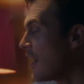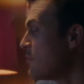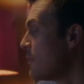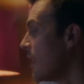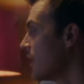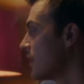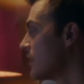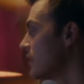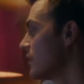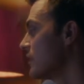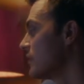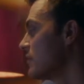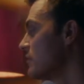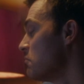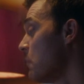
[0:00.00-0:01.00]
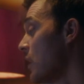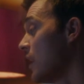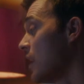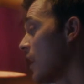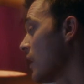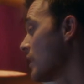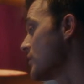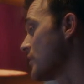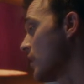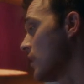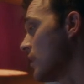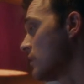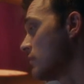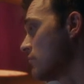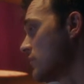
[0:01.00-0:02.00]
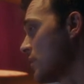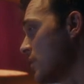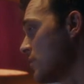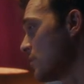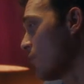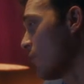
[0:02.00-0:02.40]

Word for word: make may not sell tons of